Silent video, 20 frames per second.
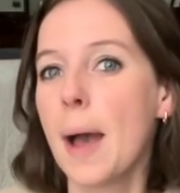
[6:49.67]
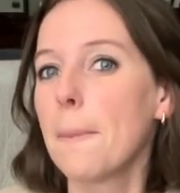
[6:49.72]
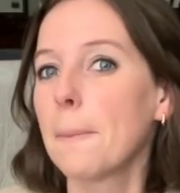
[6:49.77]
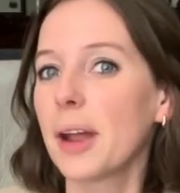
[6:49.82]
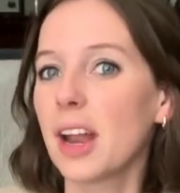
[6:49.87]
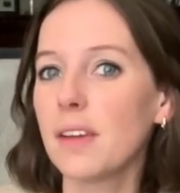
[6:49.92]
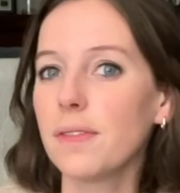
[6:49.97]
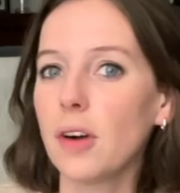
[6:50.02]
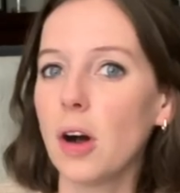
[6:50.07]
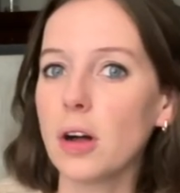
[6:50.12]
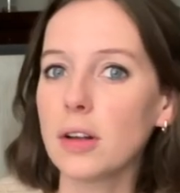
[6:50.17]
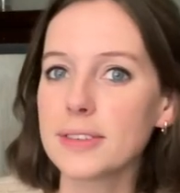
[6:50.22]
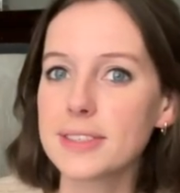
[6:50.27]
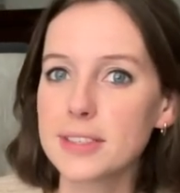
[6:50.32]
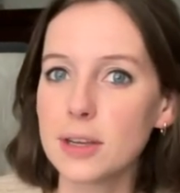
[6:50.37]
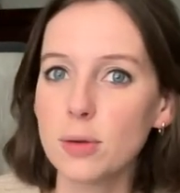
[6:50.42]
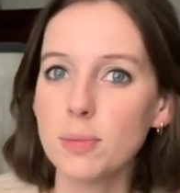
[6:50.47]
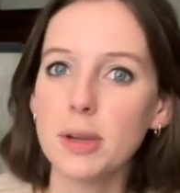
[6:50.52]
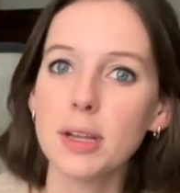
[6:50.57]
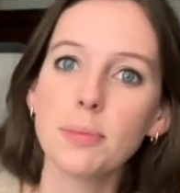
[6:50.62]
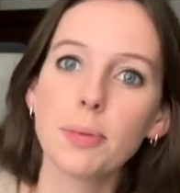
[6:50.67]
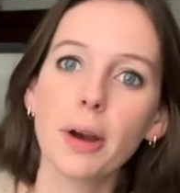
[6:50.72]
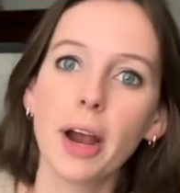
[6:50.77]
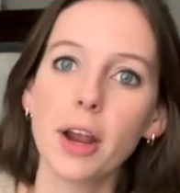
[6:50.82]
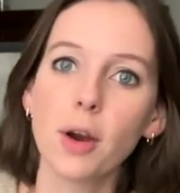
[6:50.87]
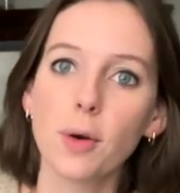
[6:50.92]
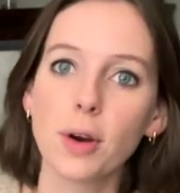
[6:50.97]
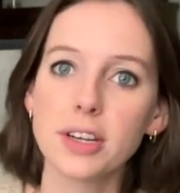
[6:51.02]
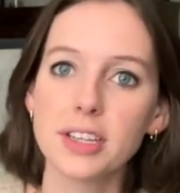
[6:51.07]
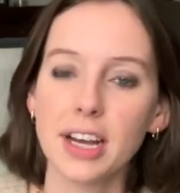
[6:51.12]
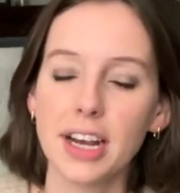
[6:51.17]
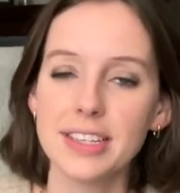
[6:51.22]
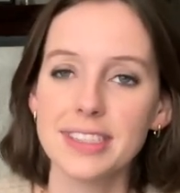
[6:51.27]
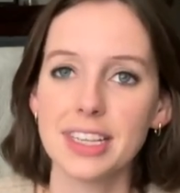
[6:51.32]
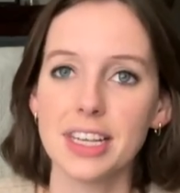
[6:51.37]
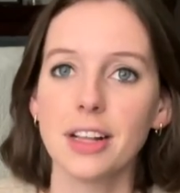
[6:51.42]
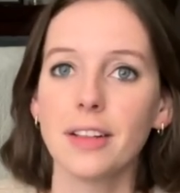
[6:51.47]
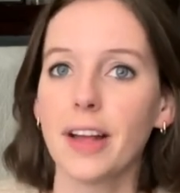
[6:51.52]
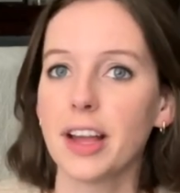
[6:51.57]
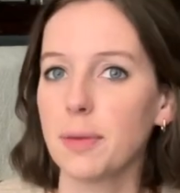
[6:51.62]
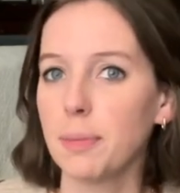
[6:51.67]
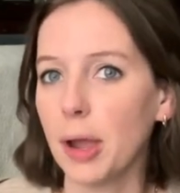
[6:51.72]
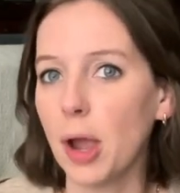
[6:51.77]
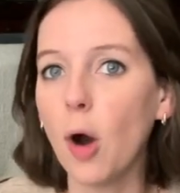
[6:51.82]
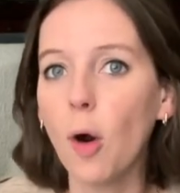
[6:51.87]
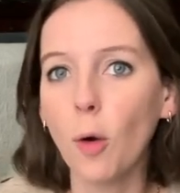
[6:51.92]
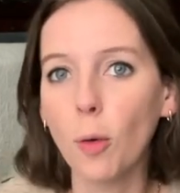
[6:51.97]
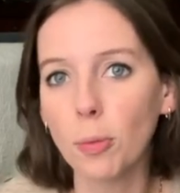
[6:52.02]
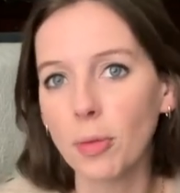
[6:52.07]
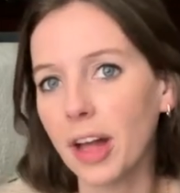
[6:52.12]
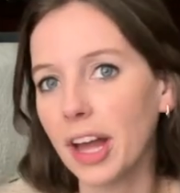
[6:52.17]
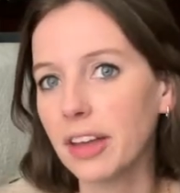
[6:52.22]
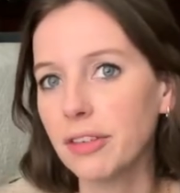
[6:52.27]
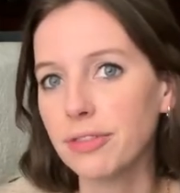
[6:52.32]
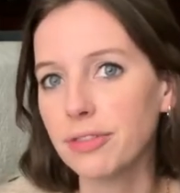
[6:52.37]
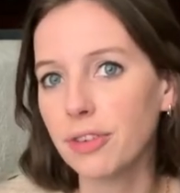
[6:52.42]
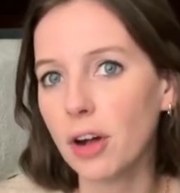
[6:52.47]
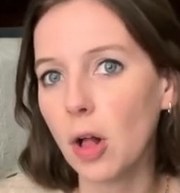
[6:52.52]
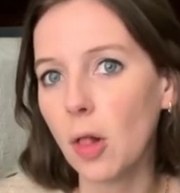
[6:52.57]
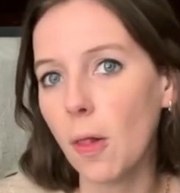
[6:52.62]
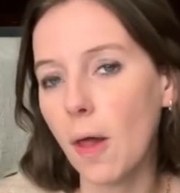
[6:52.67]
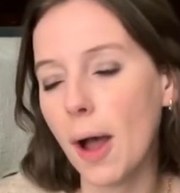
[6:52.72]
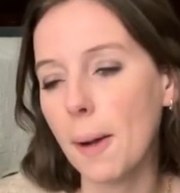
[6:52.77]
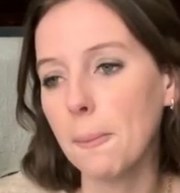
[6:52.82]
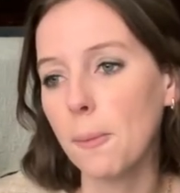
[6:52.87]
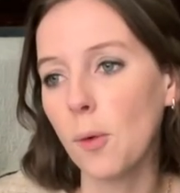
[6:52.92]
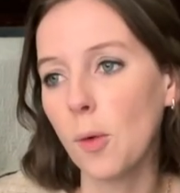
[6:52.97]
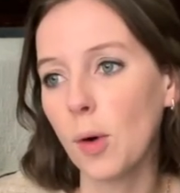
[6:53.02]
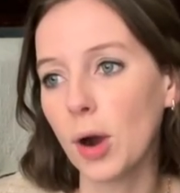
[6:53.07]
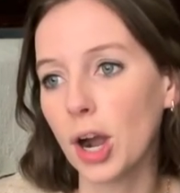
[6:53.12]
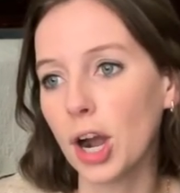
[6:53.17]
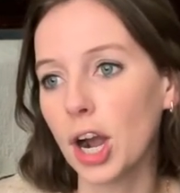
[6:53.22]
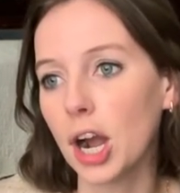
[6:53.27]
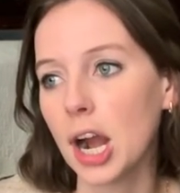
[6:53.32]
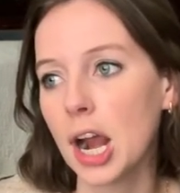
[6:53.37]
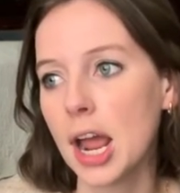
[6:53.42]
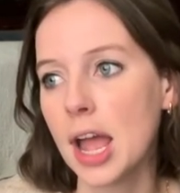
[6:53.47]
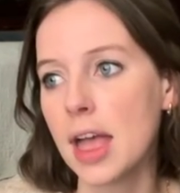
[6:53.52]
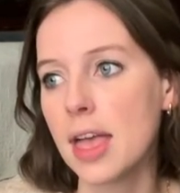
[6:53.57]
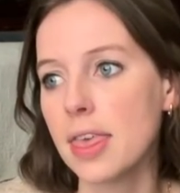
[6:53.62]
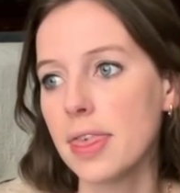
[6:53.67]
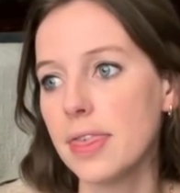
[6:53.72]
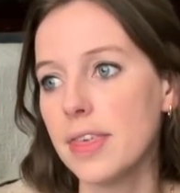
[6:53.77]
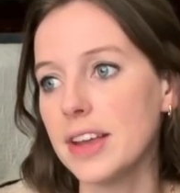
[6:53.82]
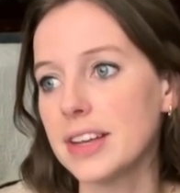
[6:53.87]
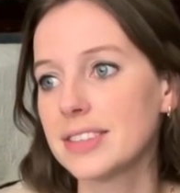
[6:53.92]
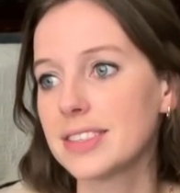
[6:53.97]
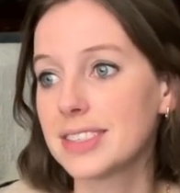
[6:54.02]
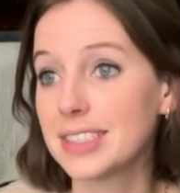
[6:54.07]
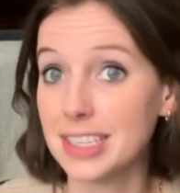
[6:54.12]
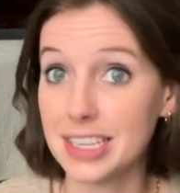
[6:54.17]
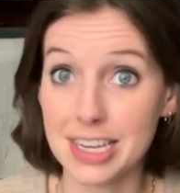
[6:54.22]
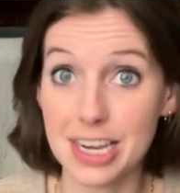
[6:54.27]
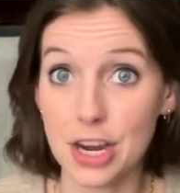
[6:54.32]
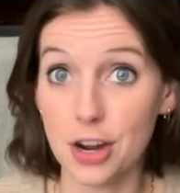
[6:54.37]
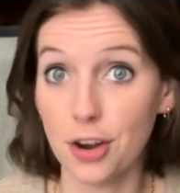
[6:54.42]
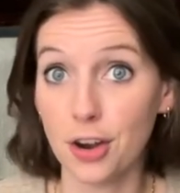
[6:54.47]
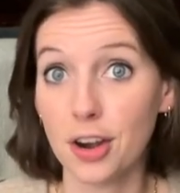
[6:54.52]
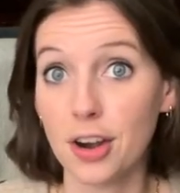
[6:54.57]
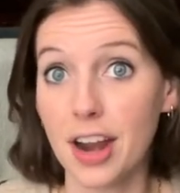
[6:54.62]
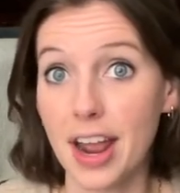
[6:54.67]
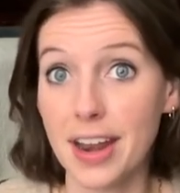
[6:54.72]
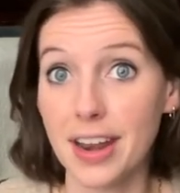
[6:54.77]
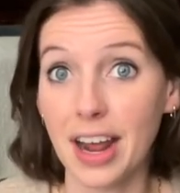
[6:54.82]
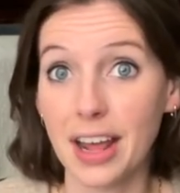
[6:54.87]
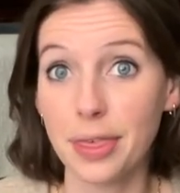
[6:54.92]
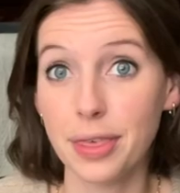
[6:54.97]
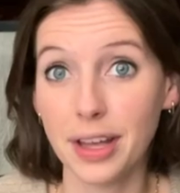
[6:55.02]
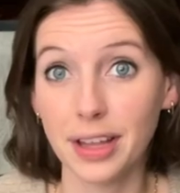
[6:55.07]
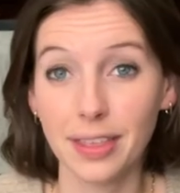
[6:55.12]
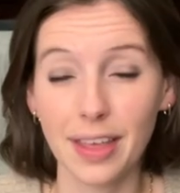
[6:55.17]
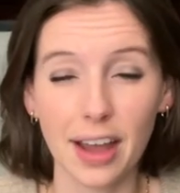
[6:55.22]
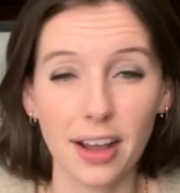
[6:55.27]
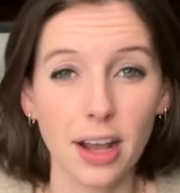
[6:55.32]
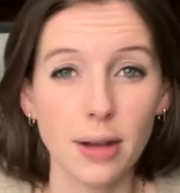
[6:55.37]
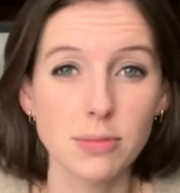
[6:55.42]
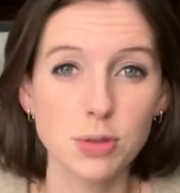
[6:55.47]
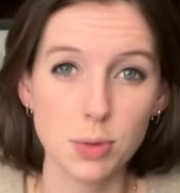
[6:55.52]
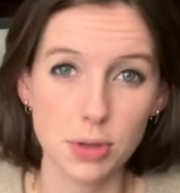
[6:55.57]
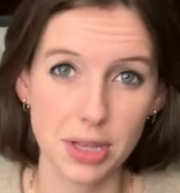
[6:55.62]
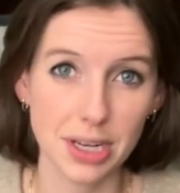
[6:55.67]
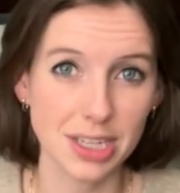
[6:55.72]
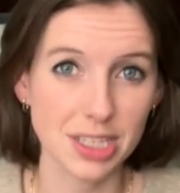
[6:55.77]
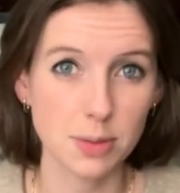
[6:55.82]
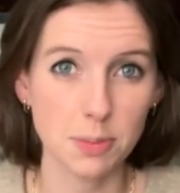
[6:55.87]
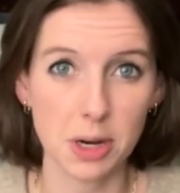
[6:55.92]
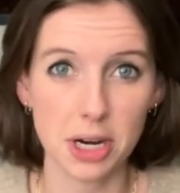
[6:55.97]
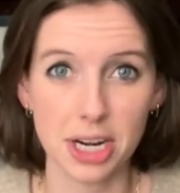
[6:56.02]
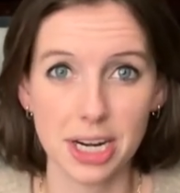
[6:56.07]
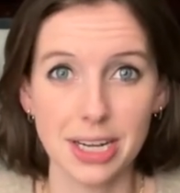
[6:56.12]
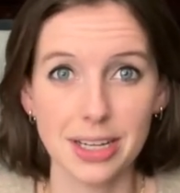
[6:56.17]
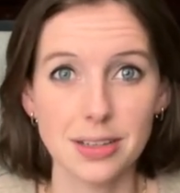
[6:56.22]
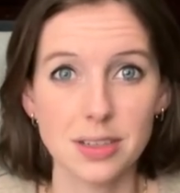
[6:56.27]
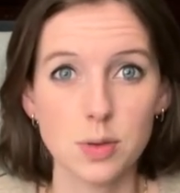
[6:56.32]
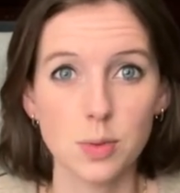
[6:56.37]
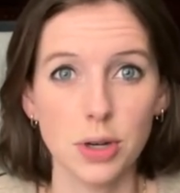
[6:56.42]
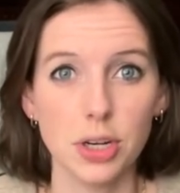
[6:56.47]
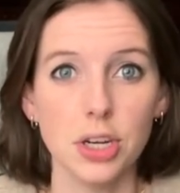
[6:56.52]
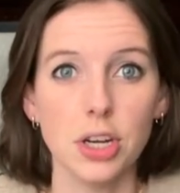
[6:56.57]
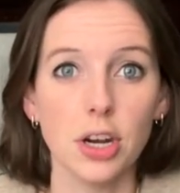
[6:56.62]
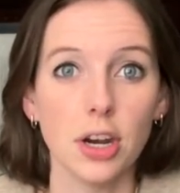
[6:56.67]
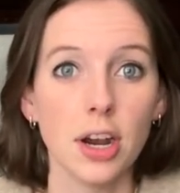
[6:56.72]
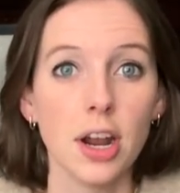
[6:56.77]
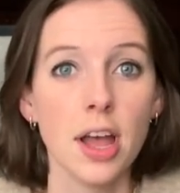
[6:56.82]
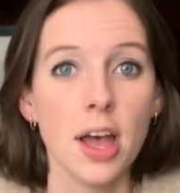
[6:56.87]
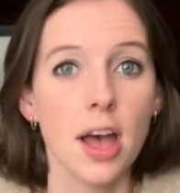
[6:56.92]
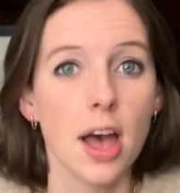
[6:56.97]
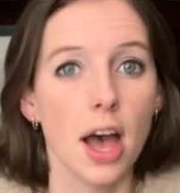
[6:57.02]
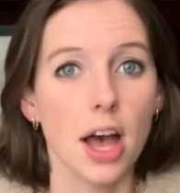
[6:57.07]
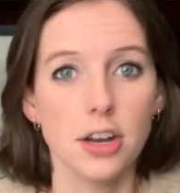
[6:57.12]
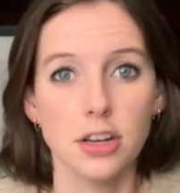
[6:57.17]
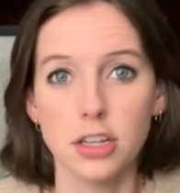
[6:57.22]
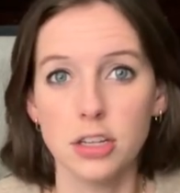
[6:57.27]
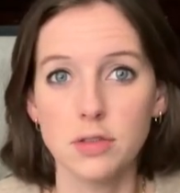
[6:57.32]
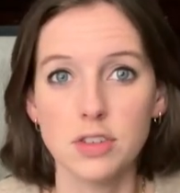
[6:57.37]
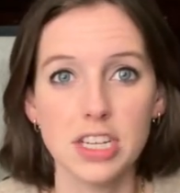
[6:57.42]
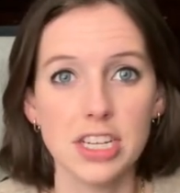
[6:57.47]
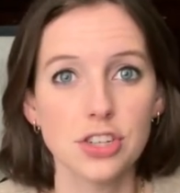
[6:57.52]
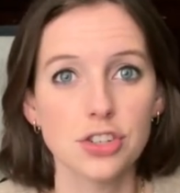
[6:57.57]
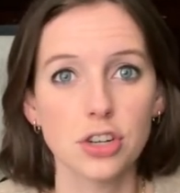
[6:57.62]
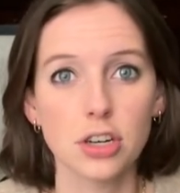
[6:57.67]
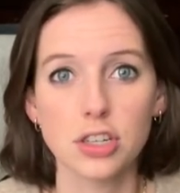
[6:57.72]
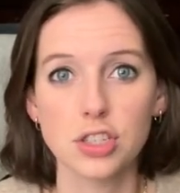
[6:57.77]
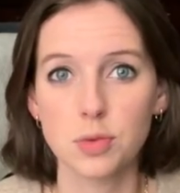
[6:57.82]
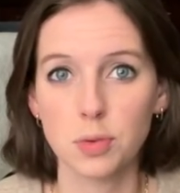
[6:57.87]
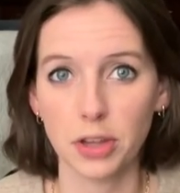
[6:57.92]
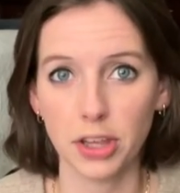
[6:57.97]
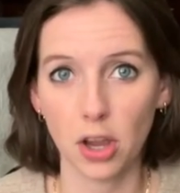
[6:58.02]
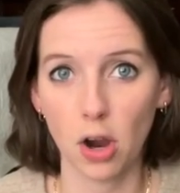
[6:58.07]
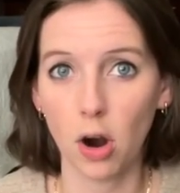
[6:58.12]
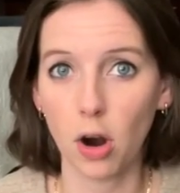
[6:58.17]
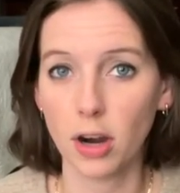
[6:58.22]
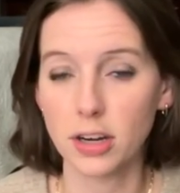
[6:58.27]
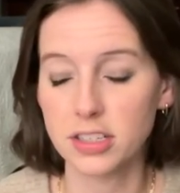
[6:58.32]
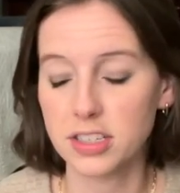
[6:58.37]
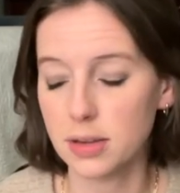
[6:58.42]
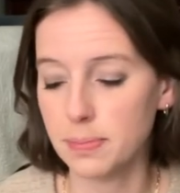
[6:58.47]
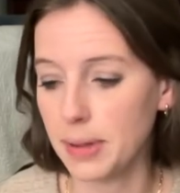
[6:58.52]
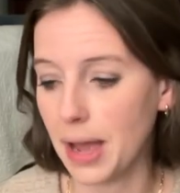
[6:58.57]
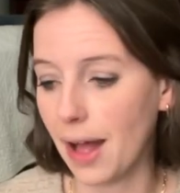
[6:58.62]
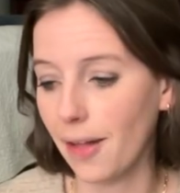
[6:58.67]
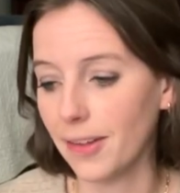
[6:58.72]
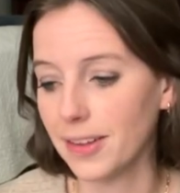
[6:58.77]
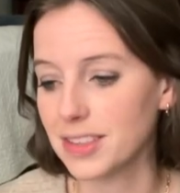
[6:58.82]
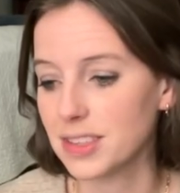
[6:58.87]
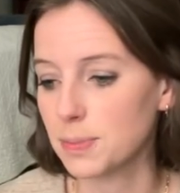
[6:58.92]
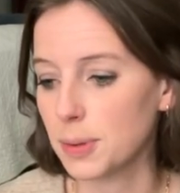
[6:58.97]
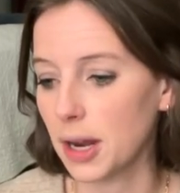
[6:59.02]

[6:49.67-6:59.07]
But I've also been prioritizing like my home life a lot more this year. And I think that comes with experience. When you're a new teacher, it's really hard to balance.